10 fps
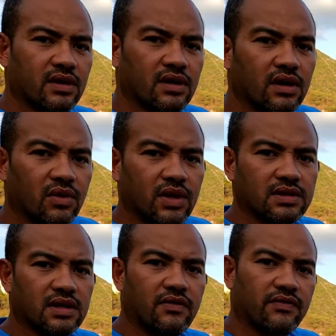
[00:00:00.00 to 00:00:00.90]

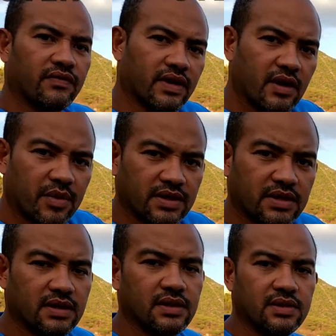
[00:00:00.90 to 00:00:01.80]
kilowatts of
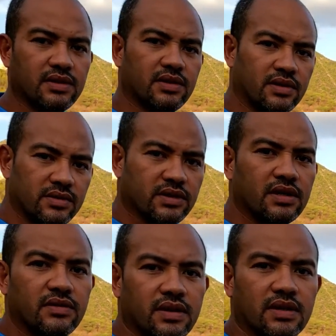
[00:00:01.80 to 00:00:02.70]
capacity, you know,
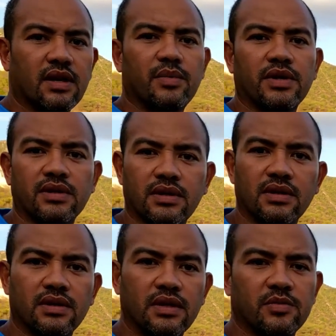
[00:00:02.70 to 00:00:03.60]
generating capacity,
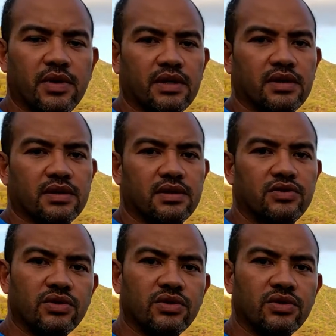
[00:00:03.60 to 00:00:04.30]
these panels.